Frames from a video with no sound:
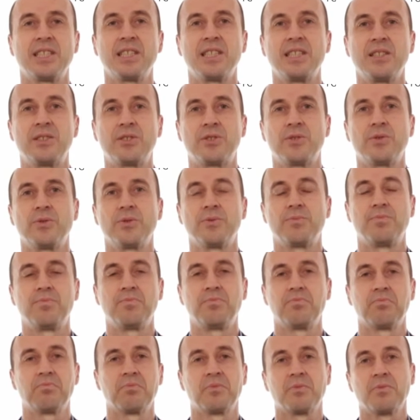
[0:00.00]
to
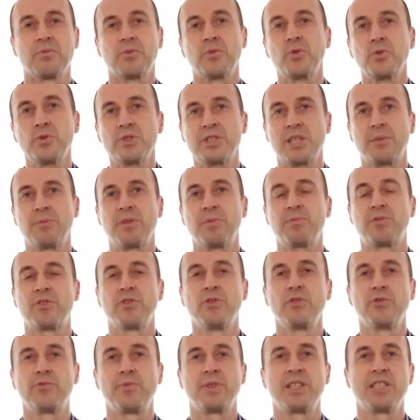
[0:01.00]
do some
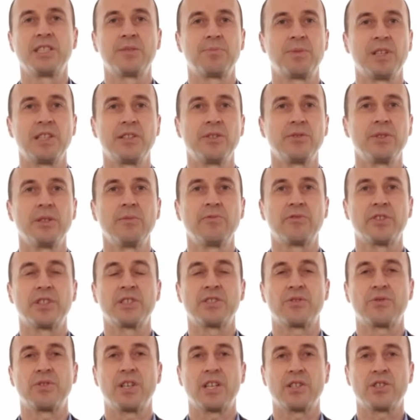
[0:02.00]
improvements, build new
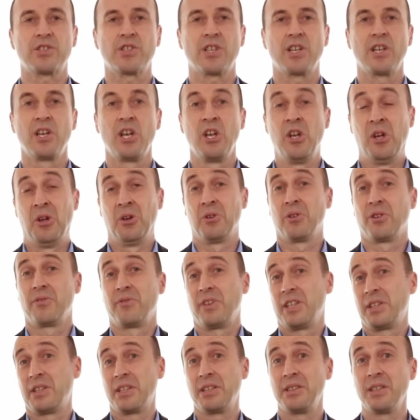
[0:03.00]
infrastructure, or
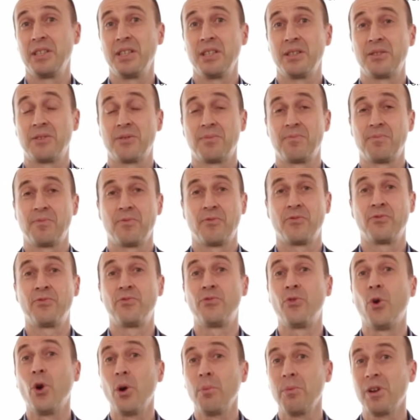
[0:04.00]
when they need
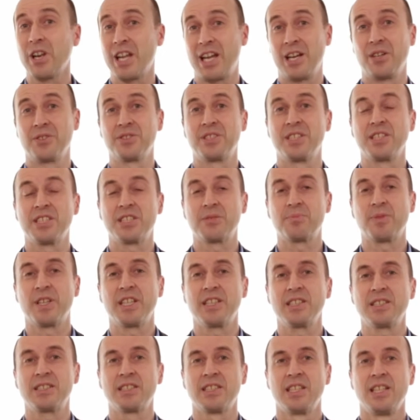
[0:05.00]
formal housing
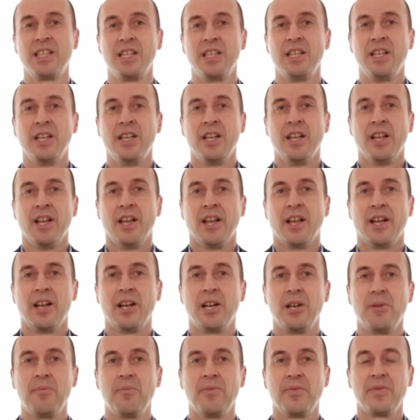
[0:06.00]
space,
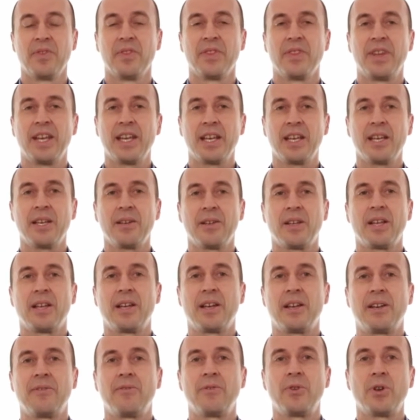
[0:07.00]
there
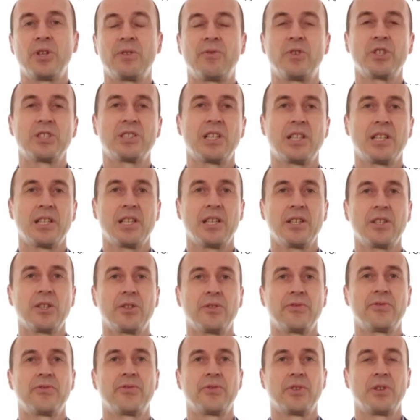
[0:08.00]
was a lot
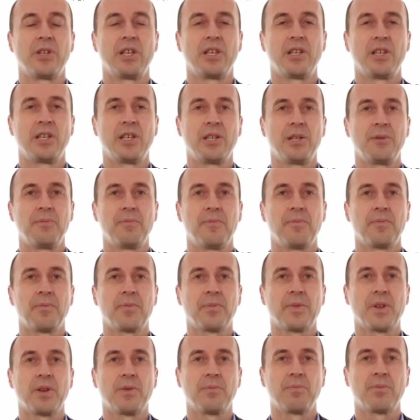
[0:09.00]
of
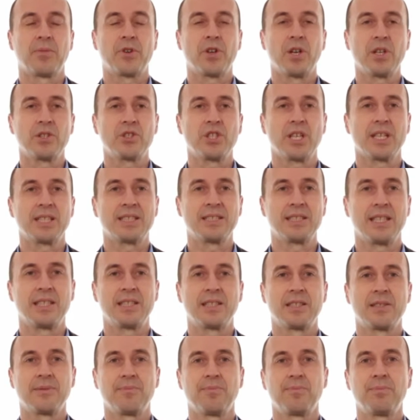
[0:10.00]
projects
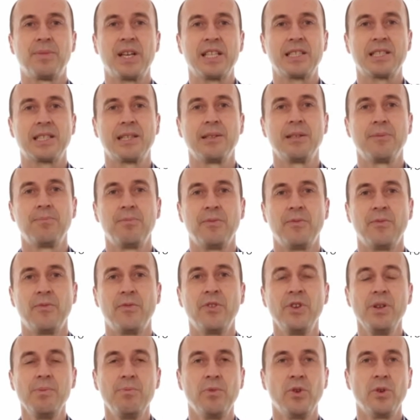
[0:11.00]
that basically
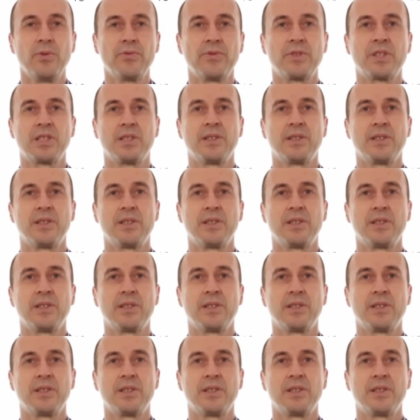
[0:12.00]
removed